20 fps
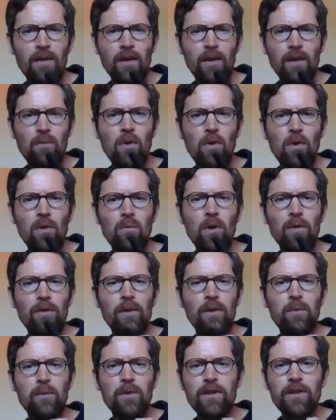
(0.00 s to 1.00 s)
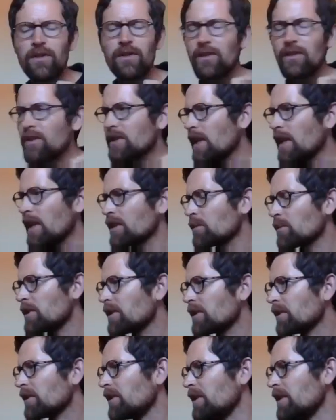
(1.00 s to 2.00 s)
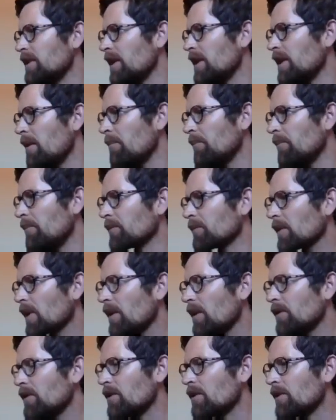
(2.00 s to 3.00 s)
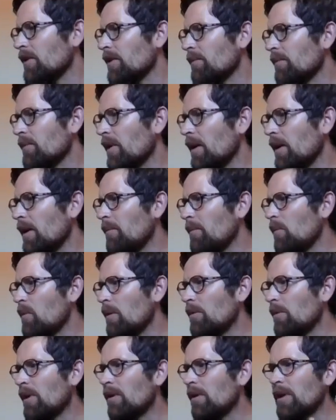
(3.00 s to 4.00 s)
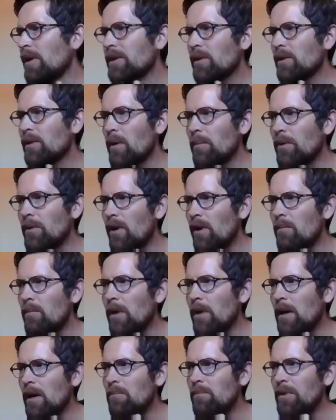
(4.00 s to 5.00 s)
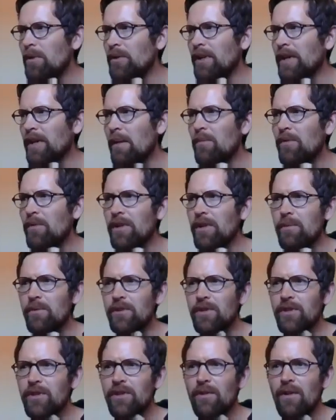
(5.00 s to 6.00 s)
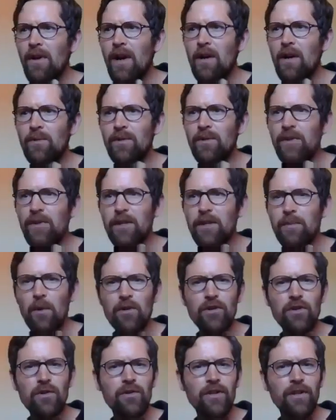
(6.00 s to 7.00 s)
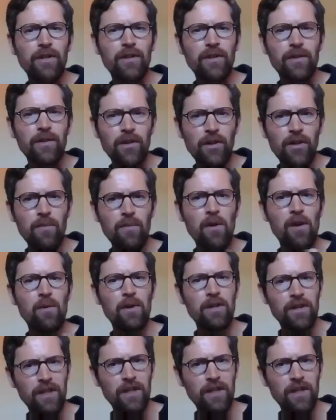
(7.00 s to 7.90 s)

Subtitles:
And one thing we discussed last week on the other webinar, the AQR webinar about building empathy, was just around, I suppose, using humour,